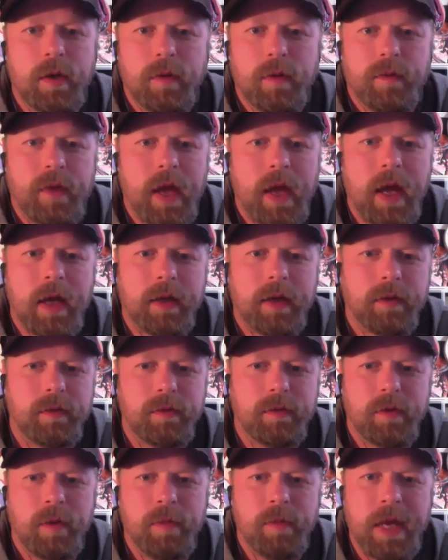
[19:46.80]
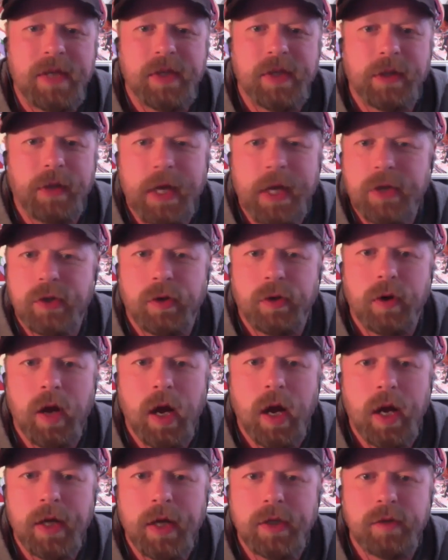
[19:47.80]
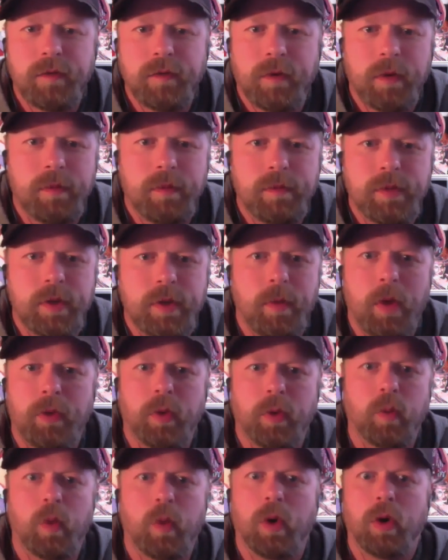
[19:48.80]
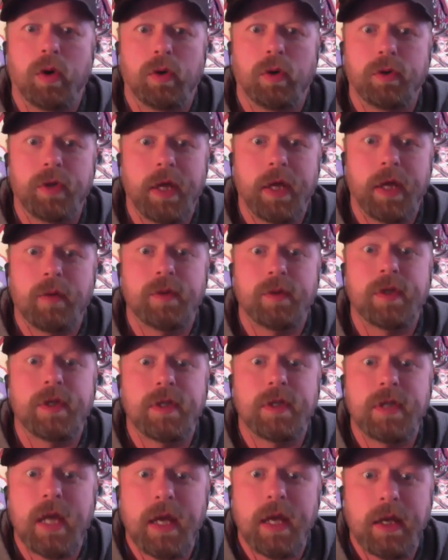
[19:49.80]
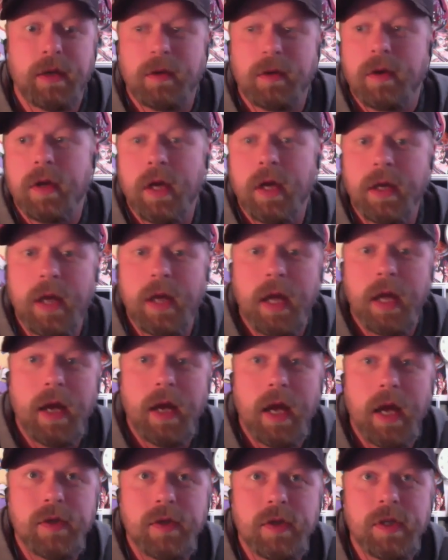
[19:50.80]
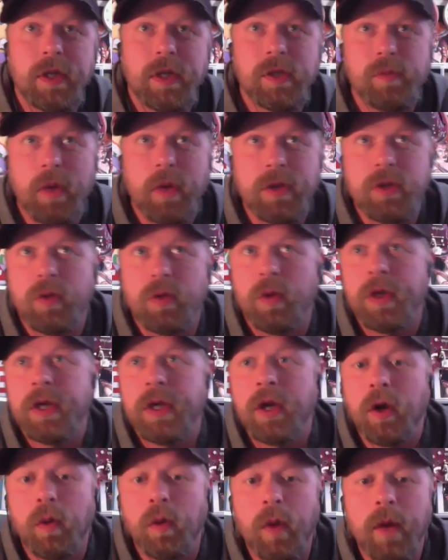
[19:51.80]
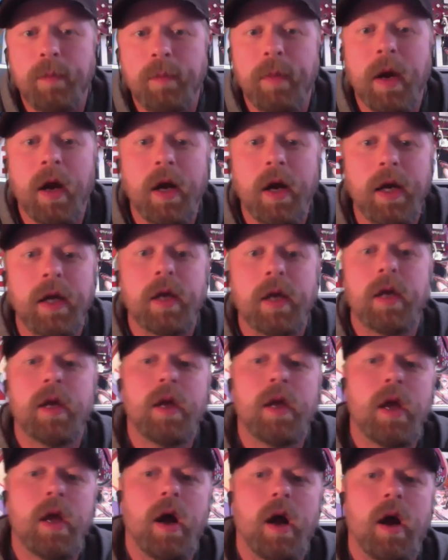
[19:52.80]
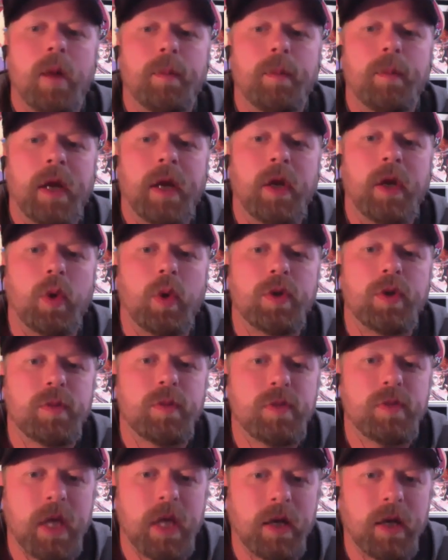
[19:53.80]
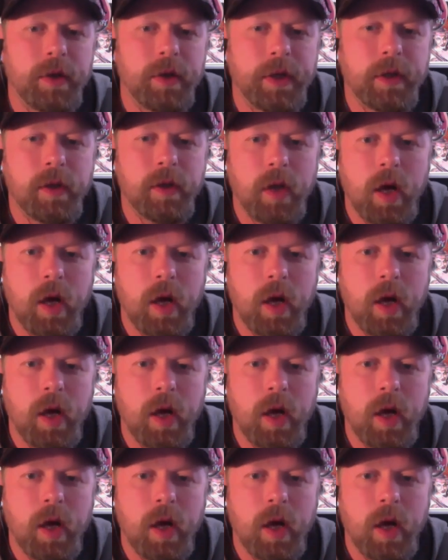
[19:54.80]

had amazing laser eyes from some other world, like it was insane. And then as 6 months to a year went by, I noticed some settling,